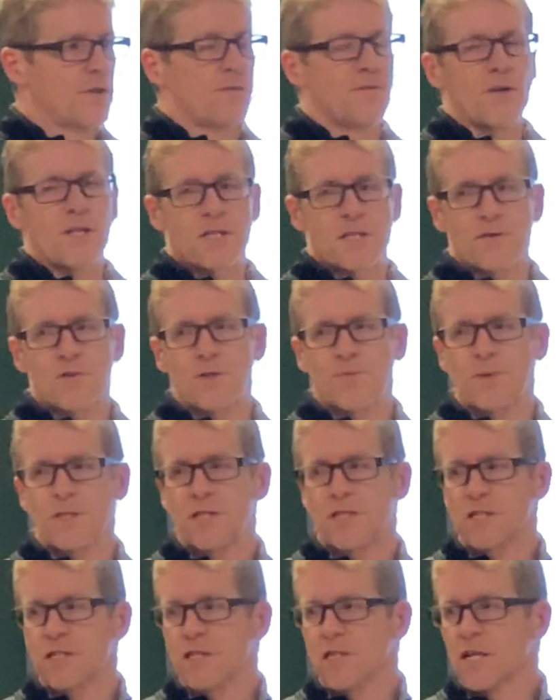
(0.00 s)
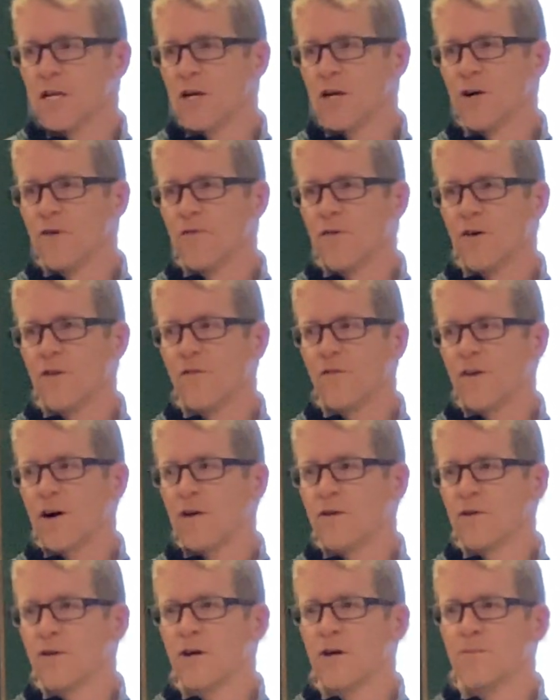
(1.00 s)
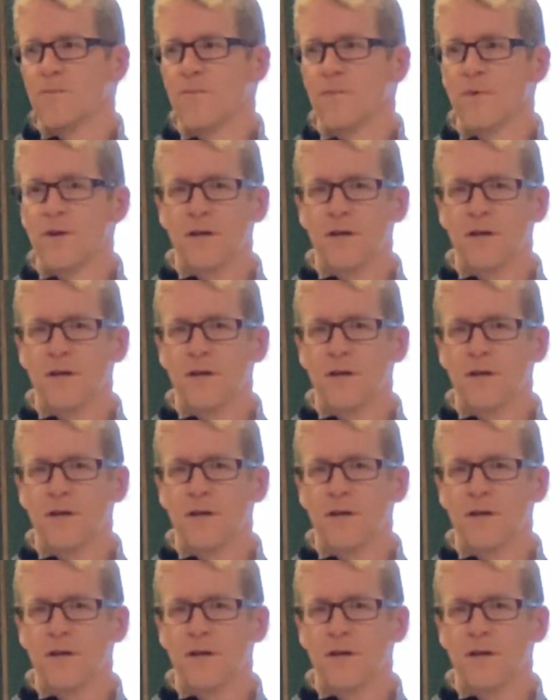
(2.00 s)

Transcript: invasive species for a follow-up.